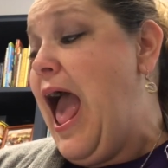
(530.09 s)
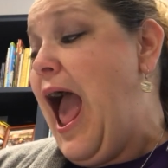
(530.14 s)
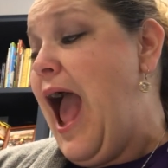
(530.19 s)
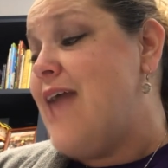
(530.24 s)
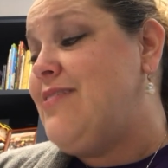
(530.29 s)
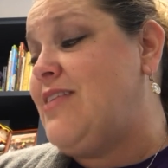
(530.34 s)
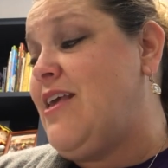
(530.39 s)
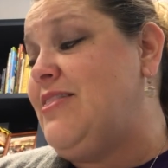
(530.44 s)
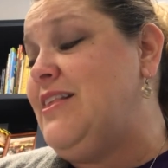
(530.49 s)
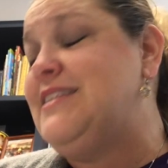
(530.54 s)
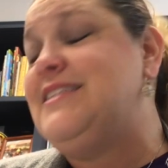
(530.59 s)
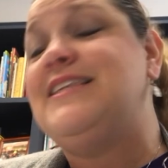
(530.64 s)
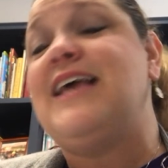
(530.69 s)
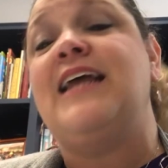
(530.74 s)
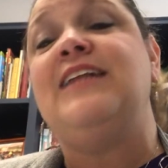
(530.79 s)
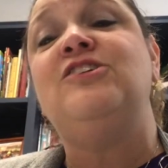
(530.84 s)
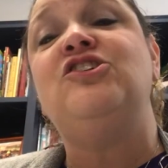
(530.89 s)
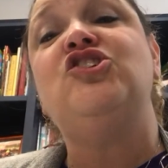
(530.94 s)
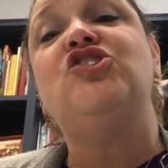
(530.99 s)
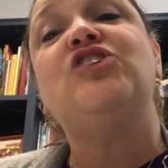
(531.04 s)
And then the
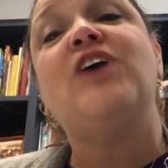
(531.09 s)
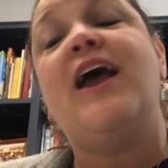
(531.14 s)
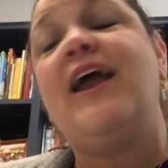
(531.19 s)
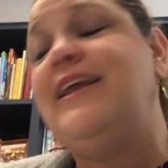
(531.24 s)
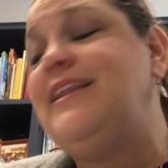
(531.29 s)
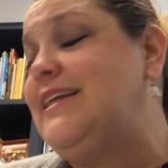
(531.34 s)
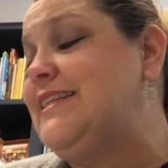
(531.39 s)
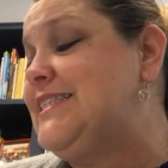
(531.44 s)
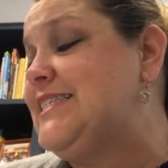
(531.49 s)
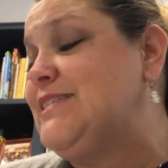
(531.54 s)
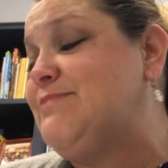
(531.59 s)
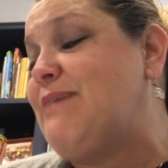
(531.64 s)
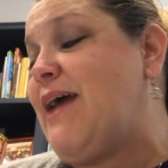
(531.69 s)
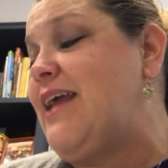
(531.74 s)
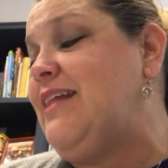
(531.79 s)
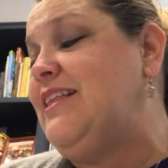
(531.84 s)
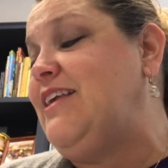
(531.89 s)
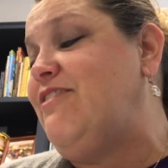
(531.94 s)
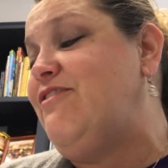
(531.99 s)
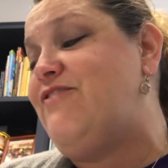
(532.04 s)
sun shined its
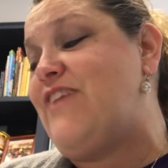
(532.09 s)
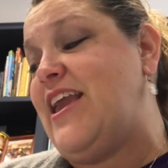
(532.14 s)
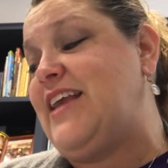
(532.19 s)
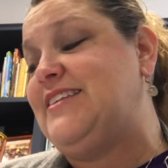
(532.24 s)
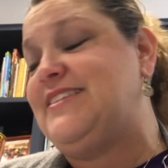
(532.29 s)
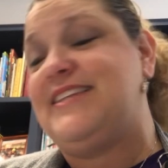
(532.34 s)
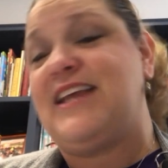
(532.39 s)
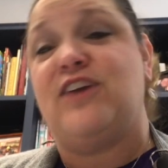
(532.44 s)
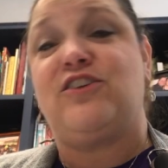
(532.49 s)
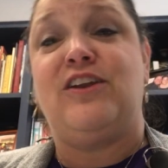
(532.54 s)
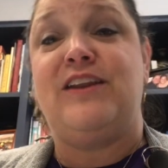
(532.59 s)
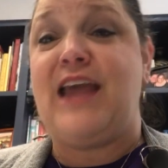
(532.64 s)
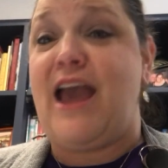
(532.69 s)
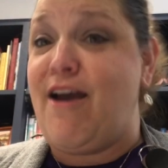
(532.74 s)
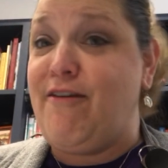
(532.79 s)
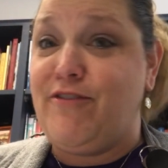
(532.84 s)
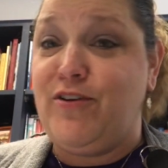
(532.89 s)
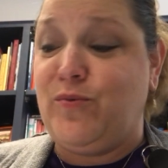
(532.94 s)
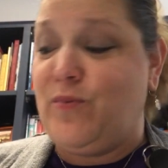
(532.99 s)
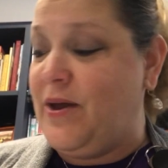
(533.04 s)
smiley face down on
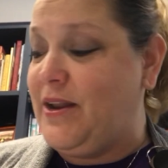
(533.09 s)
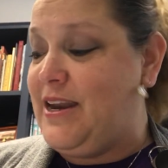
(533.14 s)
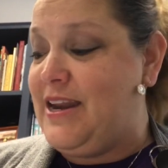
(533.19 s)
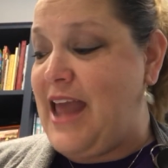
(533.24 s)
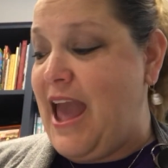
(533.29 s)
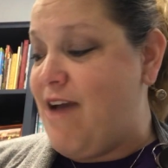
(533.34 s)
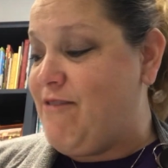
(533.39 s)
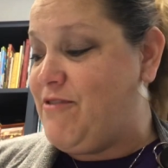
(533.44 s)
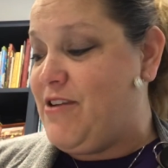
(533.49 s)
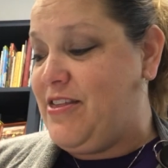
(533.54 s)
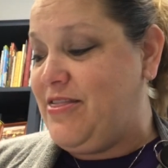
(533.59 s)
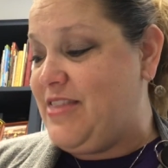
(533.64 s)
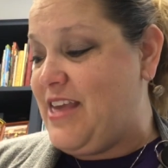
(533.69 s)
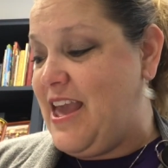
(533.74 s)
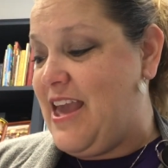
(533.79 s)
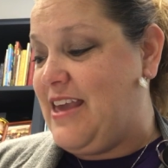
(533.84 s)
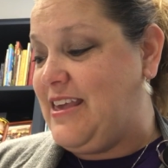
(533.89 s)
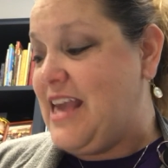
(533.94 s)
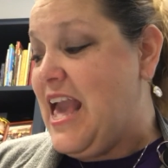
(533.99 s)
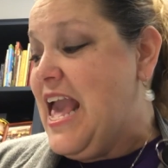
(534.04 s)
everyone and
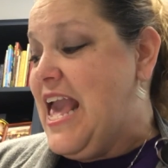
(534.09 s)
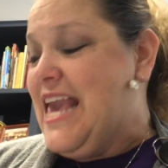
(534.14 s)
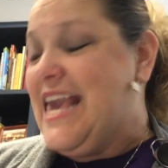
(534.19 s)
everything,